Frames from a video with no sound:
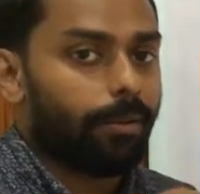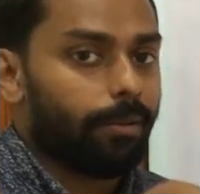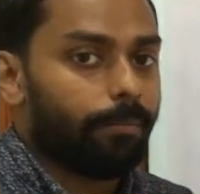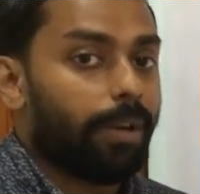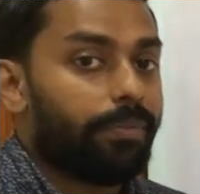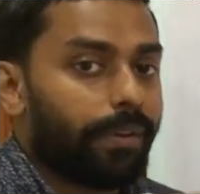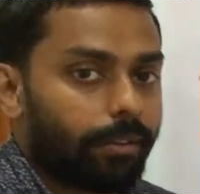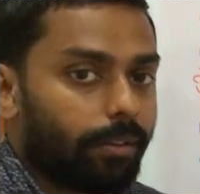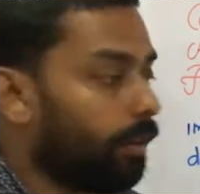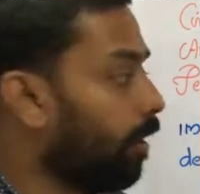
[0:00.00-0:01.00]

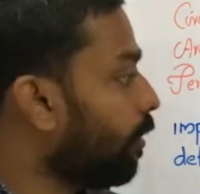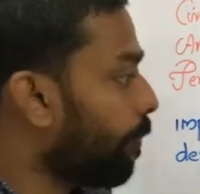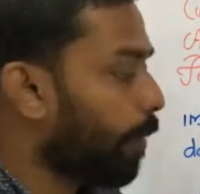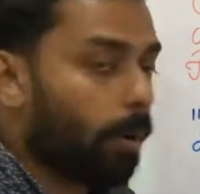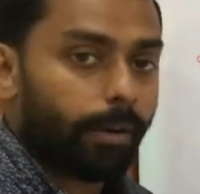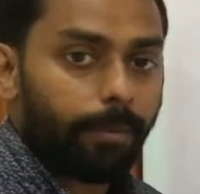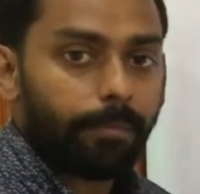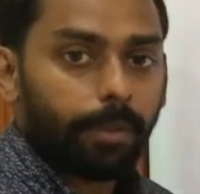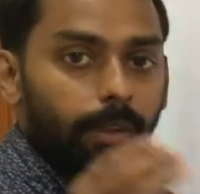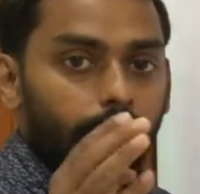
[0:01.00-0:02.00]
briefing the
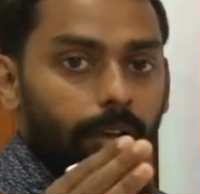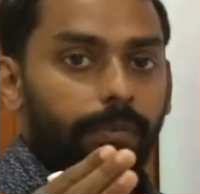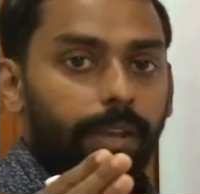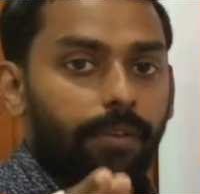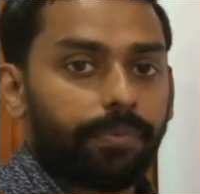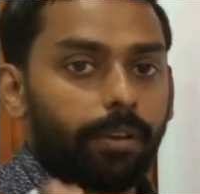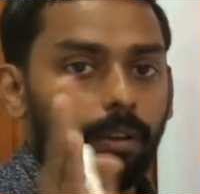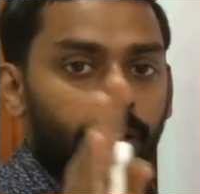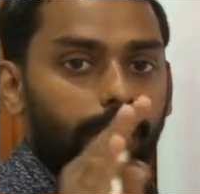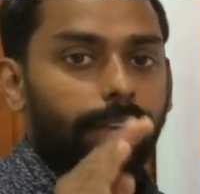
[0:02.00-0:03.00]
program, we have
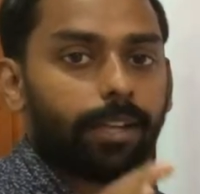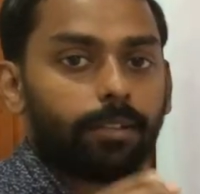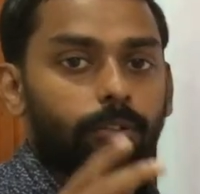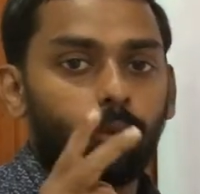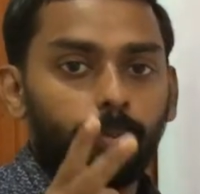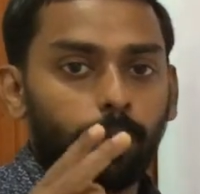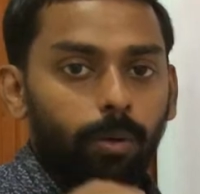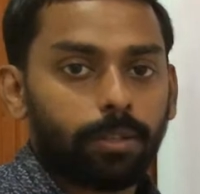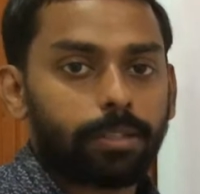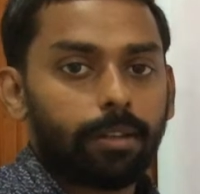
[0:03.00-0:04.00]
created two
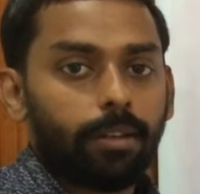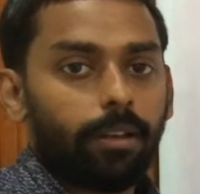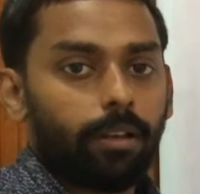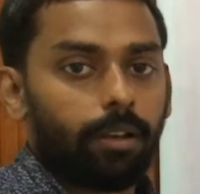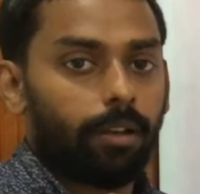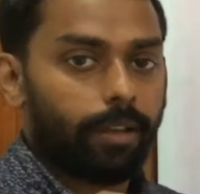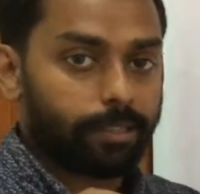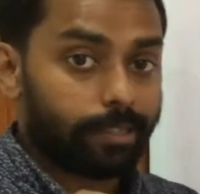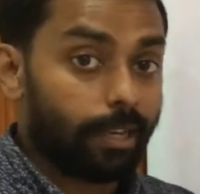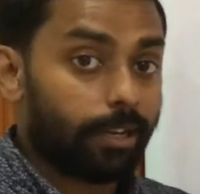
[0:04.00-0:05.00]
modules,
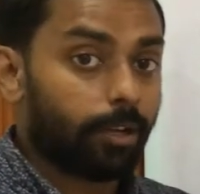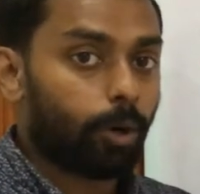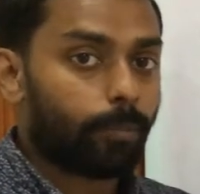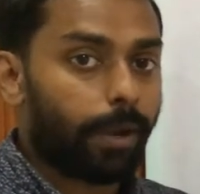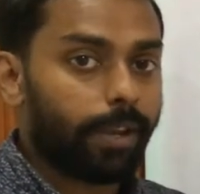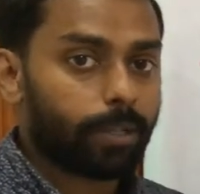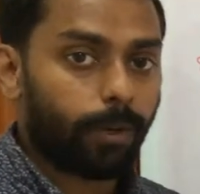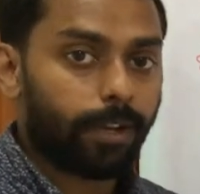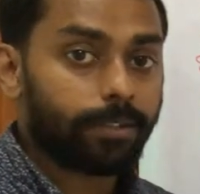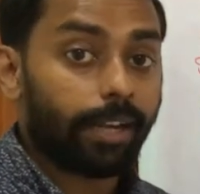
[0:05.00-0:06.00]
circle.py as
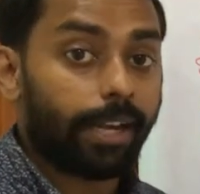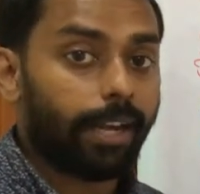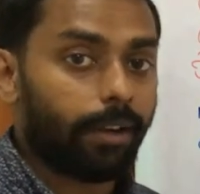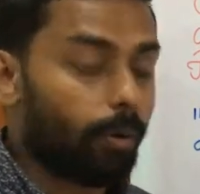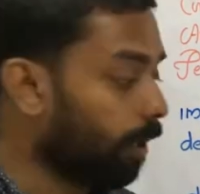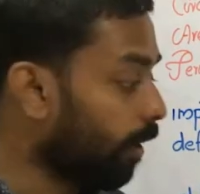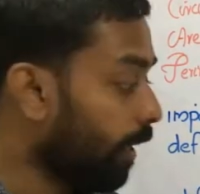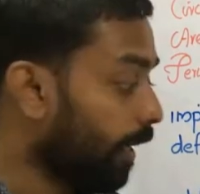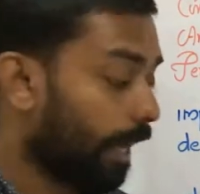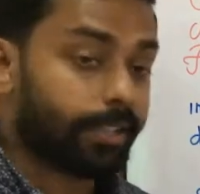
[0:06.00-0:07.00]
well as
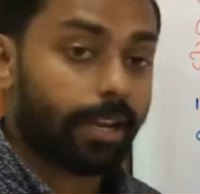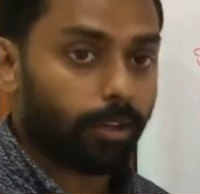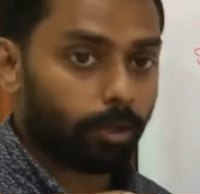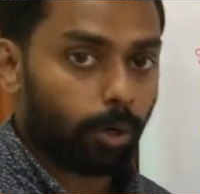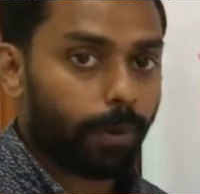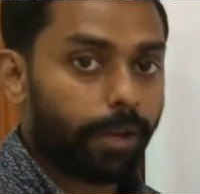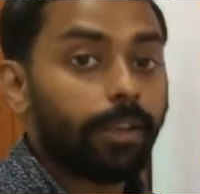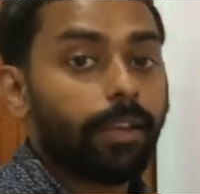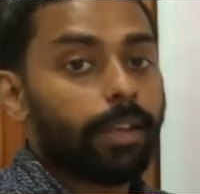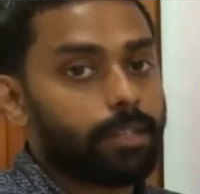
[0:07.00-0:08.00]
rectangle.py.
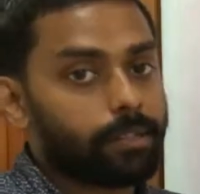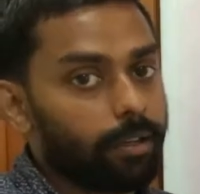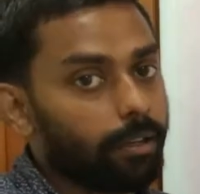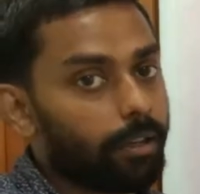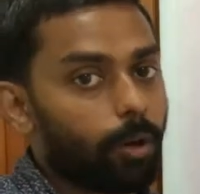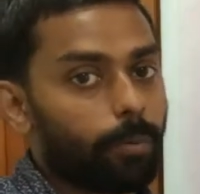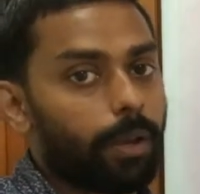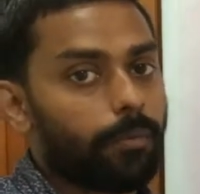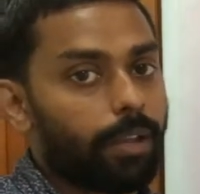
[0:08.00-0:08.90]
In circle.py we